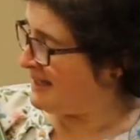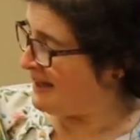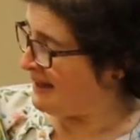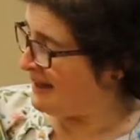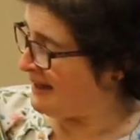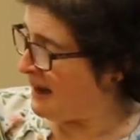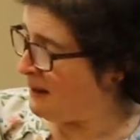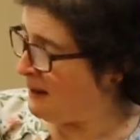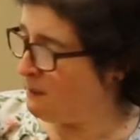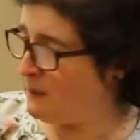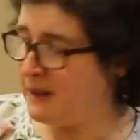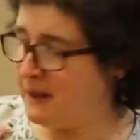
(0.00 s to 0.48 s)

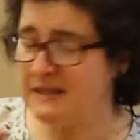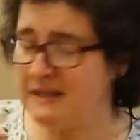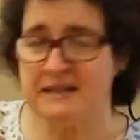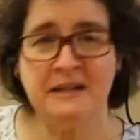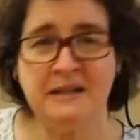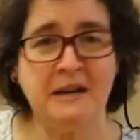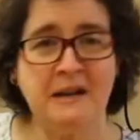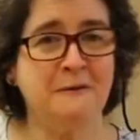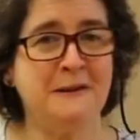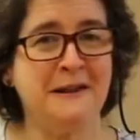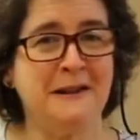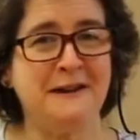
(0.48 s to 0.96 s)
until I
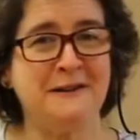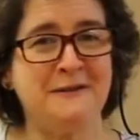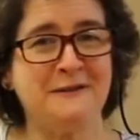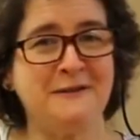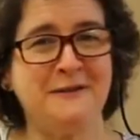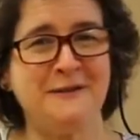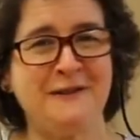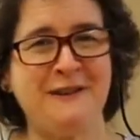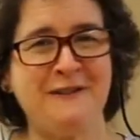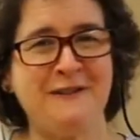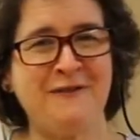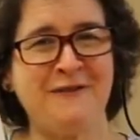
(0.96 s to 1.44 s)
was no
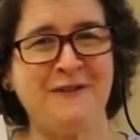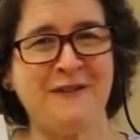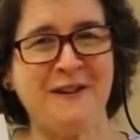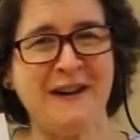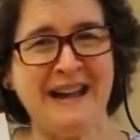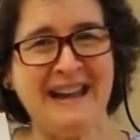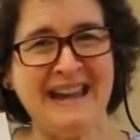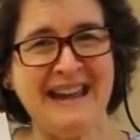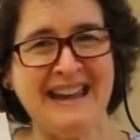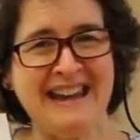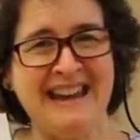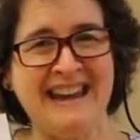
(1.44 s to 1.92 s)
longer
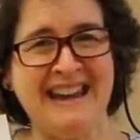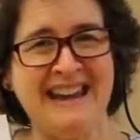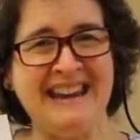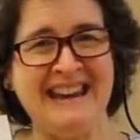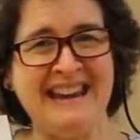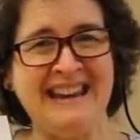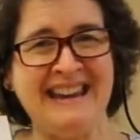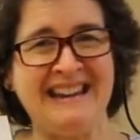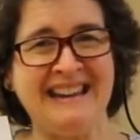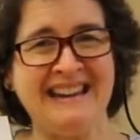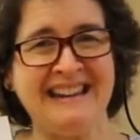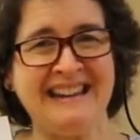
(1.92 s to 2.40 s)

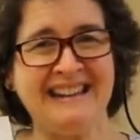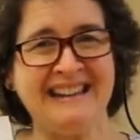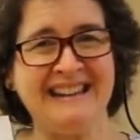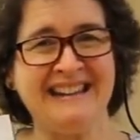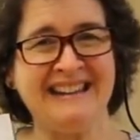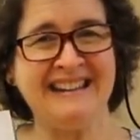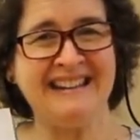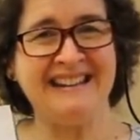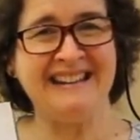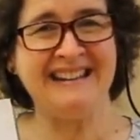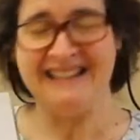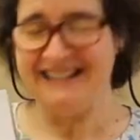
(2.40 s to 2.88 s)

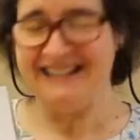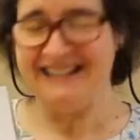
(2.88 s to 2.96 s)
afraid.